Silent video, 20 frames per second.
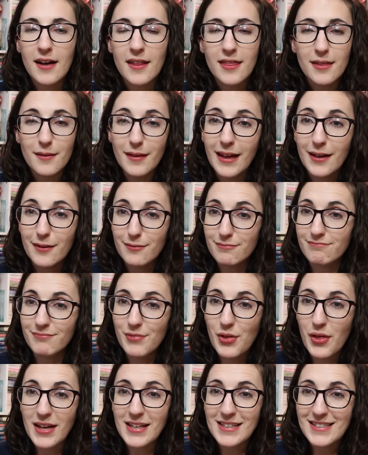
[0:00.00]
like
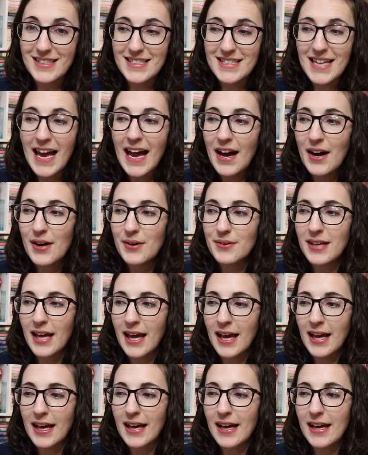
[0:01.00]
things in town
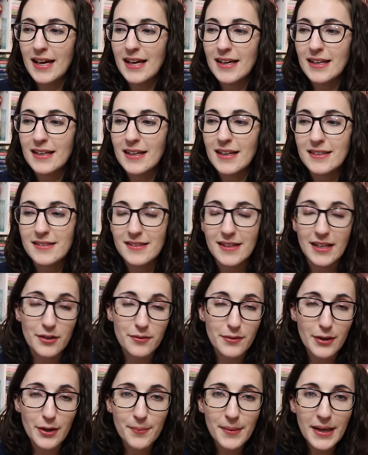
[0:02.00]
and it's their
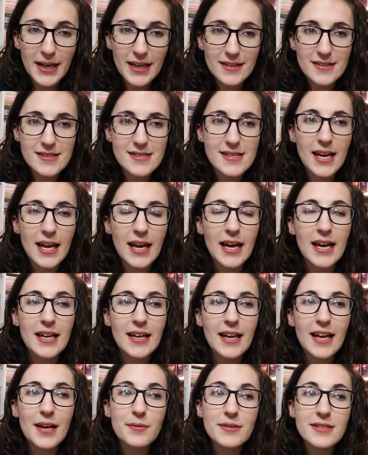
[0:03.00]
romance
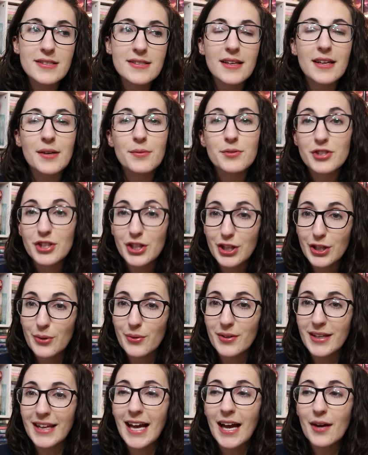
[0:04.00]
and it was
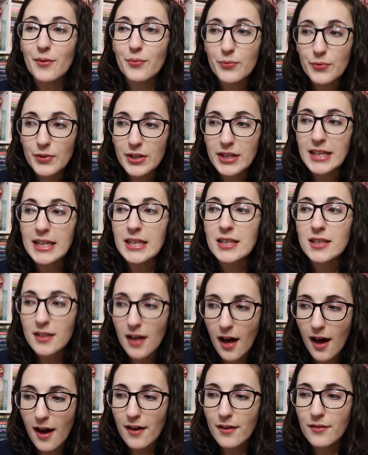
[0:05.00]
cute. Like I really
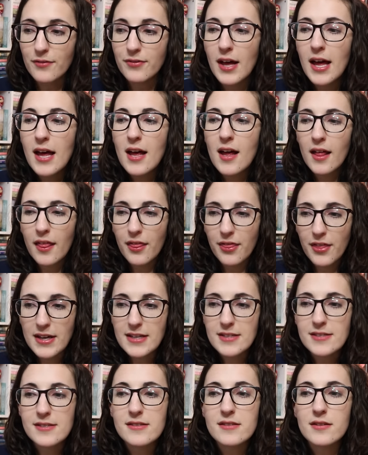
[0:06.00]
love
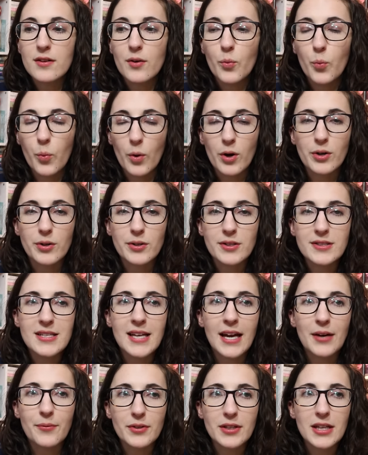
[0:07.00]
this world
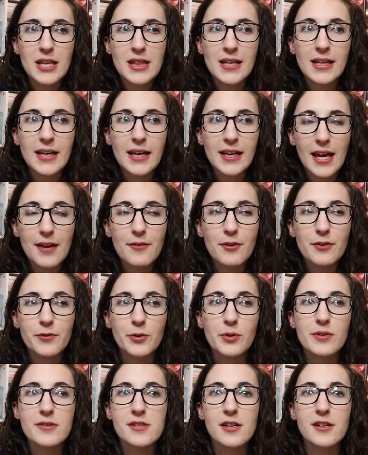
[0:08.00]
and I really think I gave it
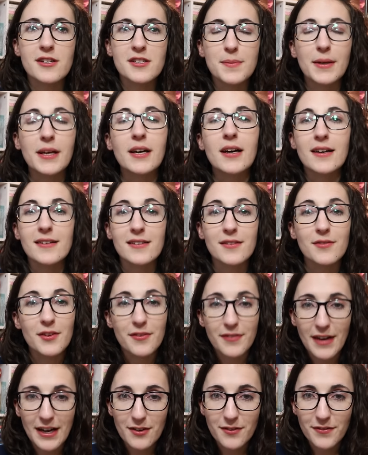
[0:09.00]
4 stars because of the
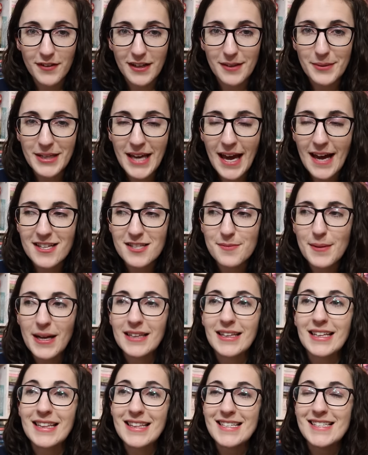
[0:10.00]
found family
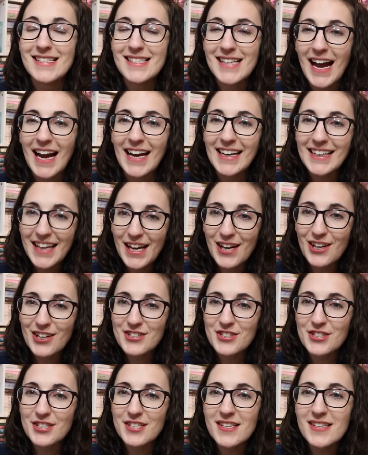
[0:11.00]
aspect. Like the side
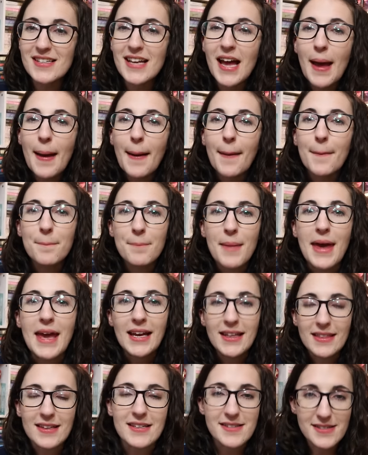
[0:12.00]
characters
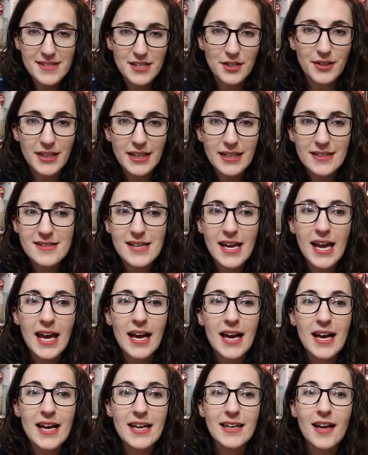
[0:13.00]
make this series
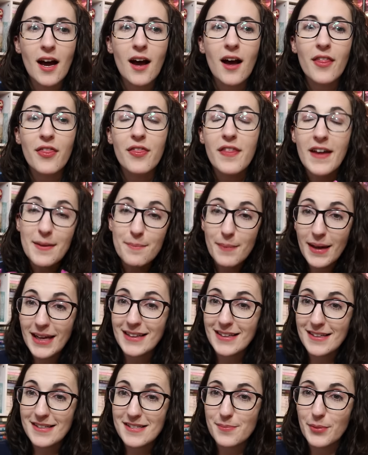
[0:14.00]
and they
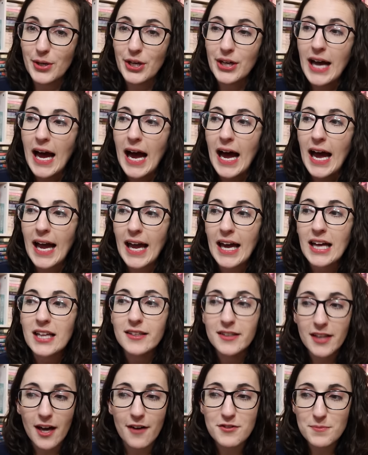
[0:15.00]
made this book. I
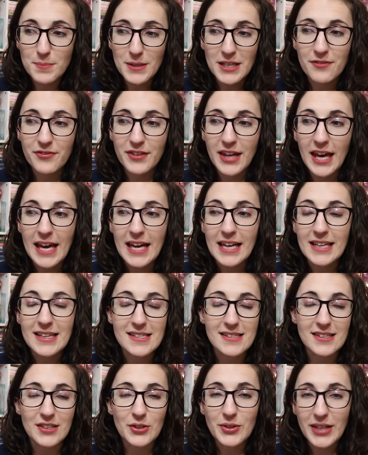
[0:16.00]
loved Beefcake,
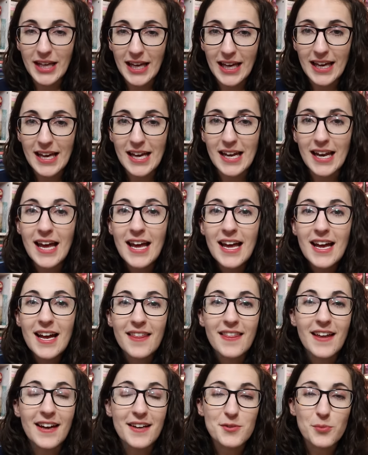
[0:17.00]
this little kid
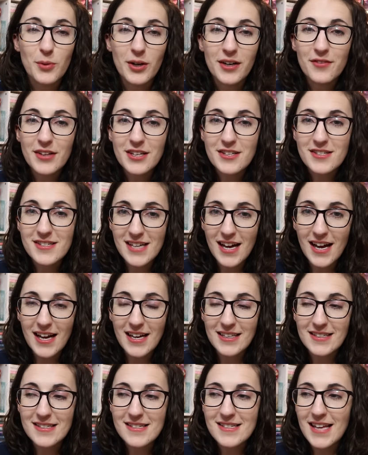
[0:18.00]
that is one of their
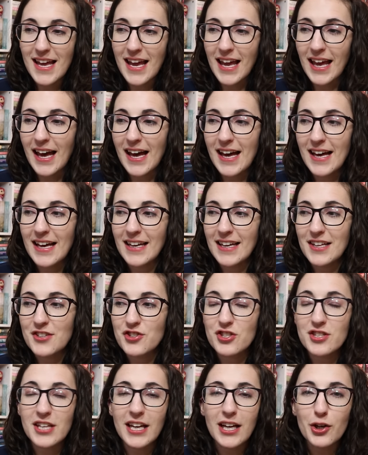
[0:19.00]
sons, and it's
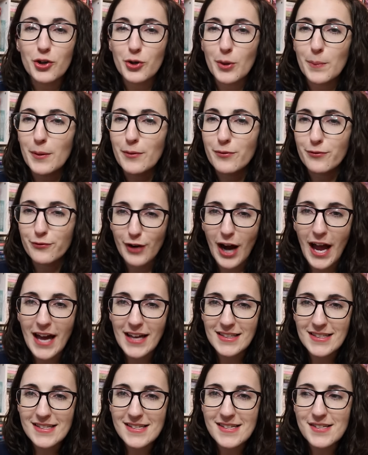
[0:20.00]
just like a group of
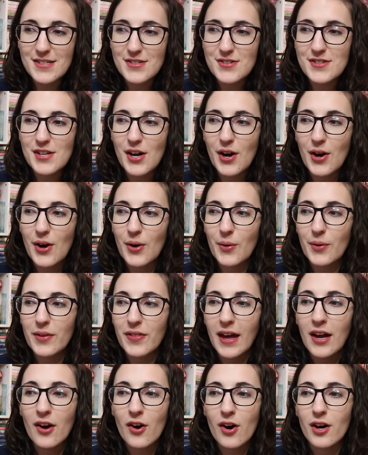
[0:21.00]
friends, so
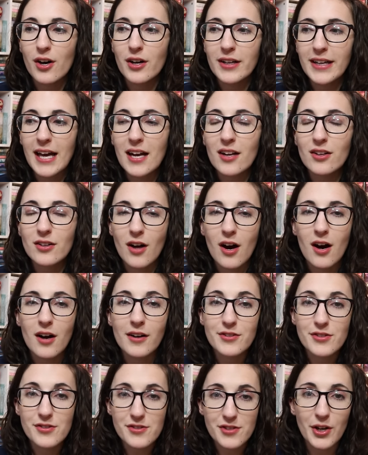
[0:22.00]
they all get
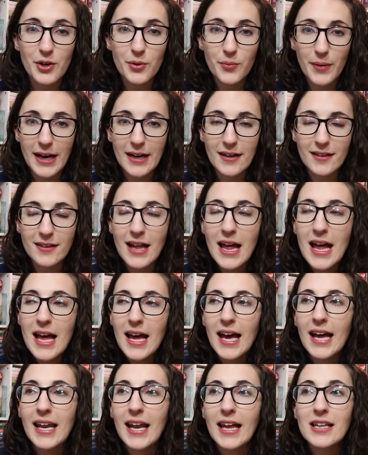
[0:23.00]
along so well
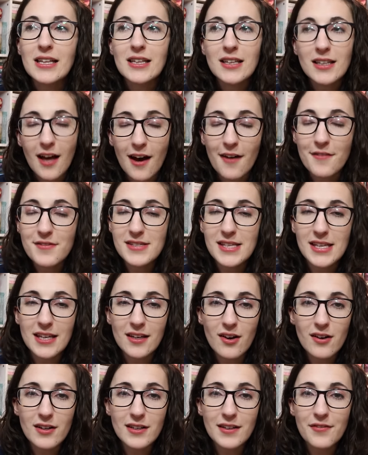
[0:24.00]
and I love
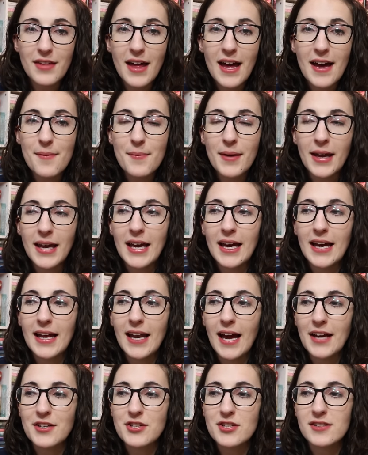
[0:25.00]
seeing all of them
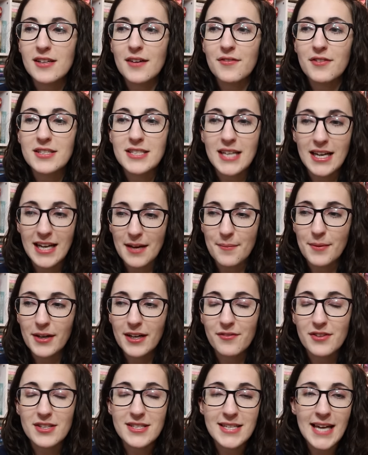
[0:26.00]
and I just love the dynamic
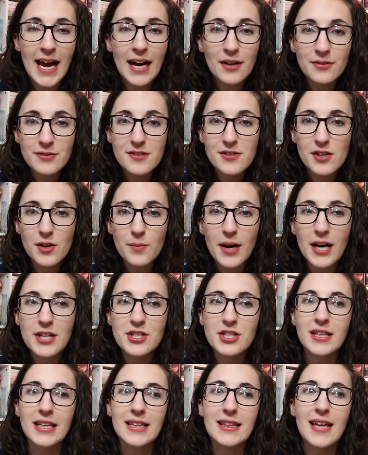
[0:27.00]
of the town so
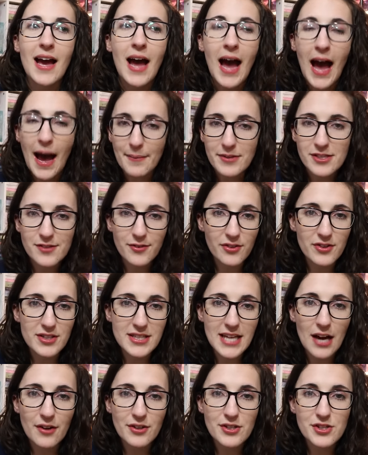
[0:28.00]
much and like the atmosphere of the
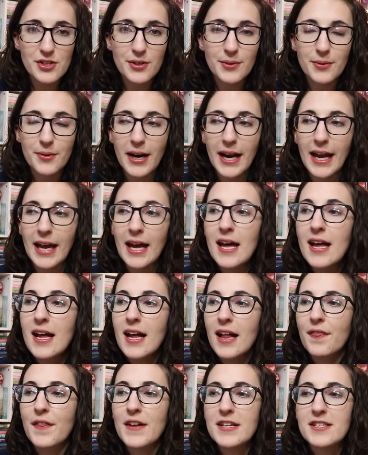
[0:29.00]
town is so great.
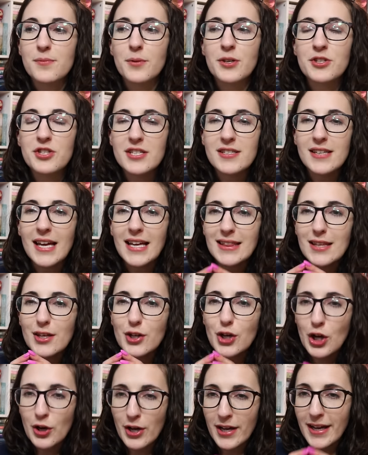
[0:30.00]
This one, just like
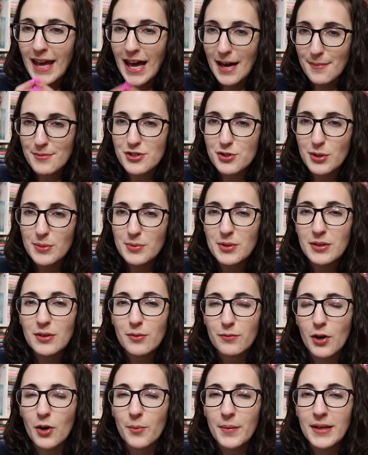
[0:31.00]
the chemistry between
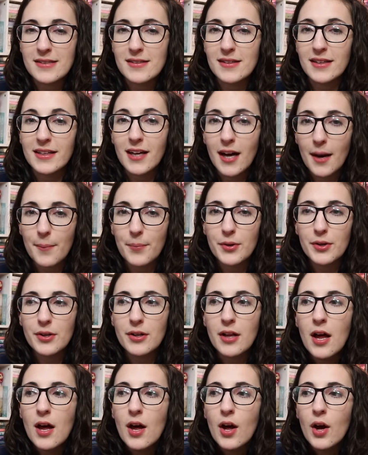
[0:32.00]
the romance and the
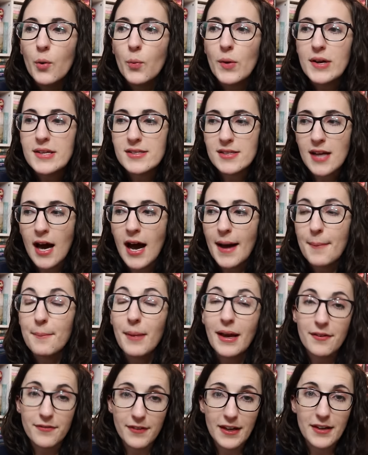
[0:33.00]
couple was not
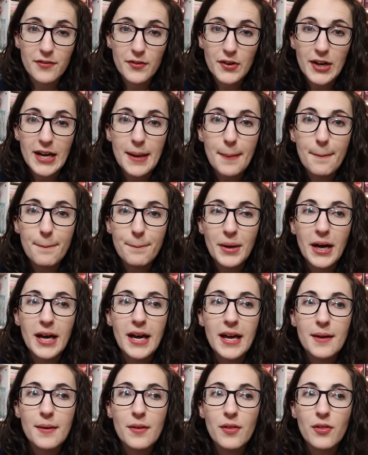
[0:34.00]
my favorite,
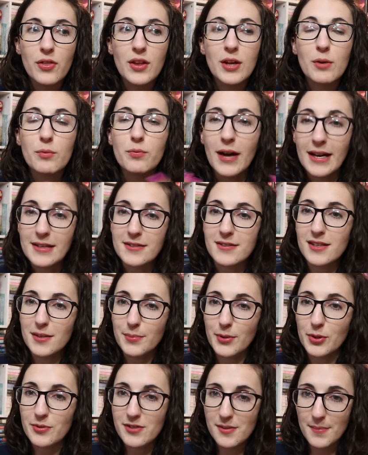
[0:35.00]
but the rest of the
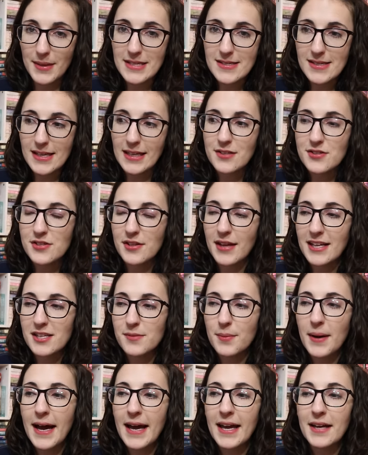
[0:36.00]
book was amazing. So that's
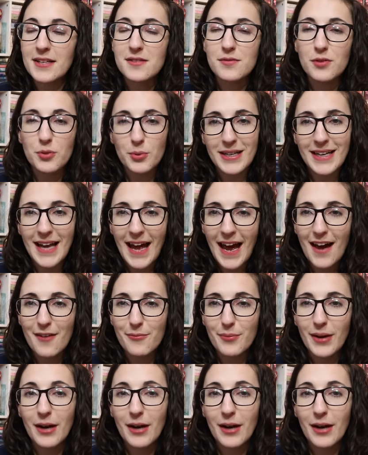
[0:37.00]
why it's 3.5, but